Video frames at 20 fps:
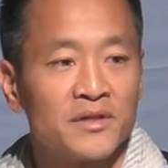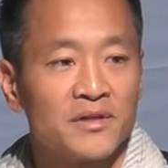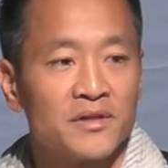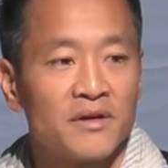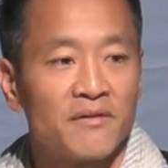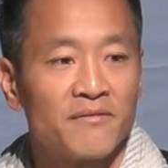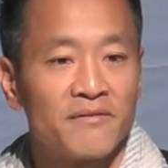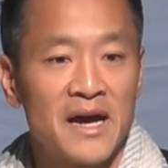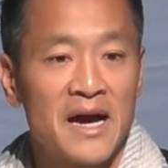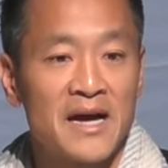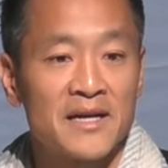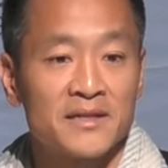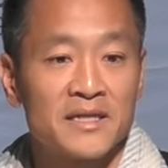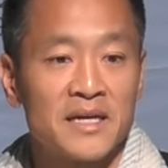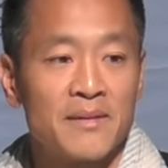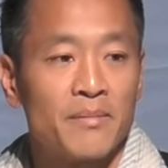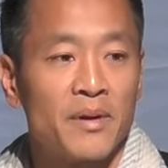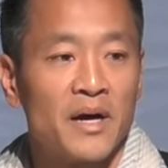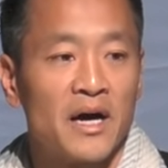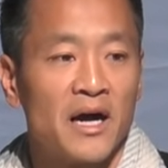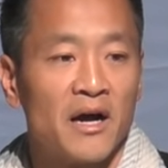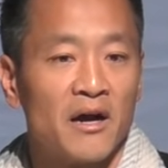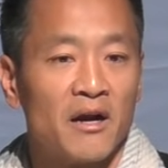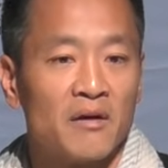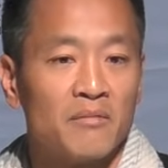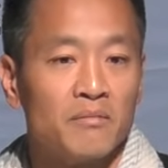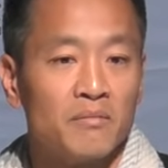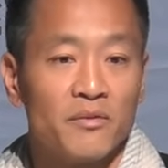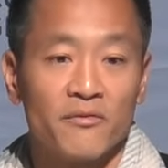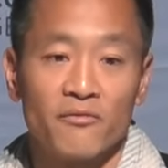a vast empire
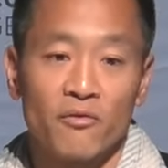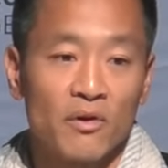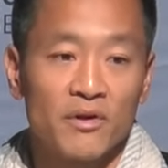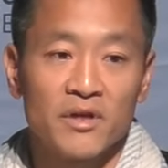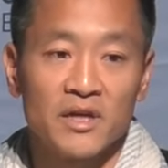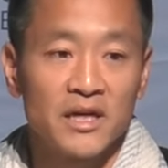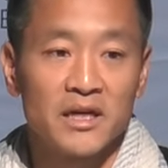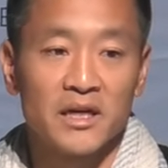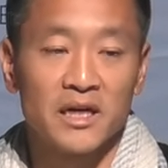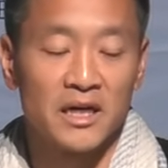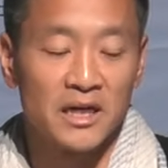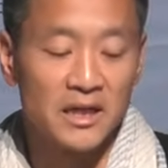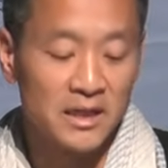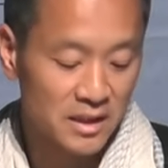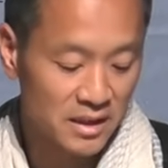before the Inca.